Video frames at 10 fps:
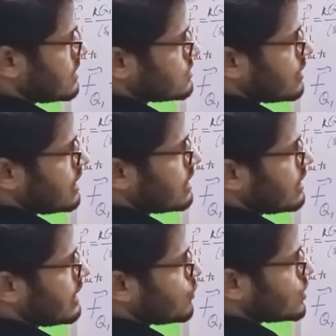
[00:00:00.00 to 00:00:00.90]
So here
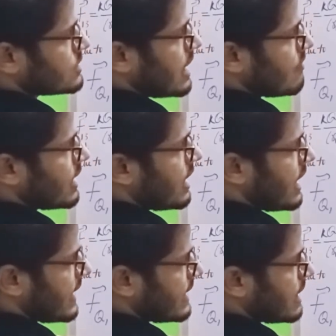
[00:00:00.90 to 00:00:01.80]
it was having
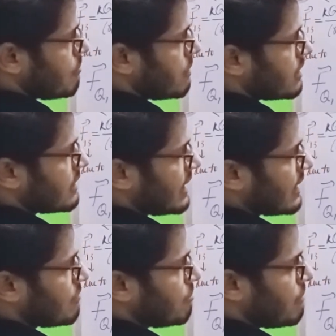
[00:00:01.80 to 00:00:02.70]
I cap, but
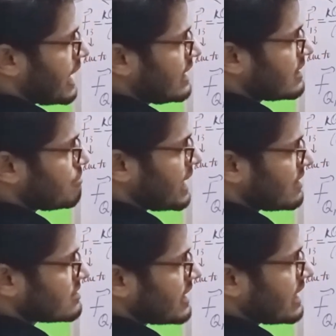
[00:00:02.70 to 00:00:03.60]
that
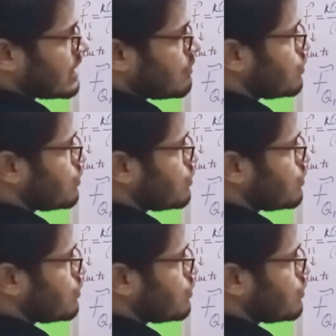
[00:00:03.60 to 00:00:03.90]
minus I cap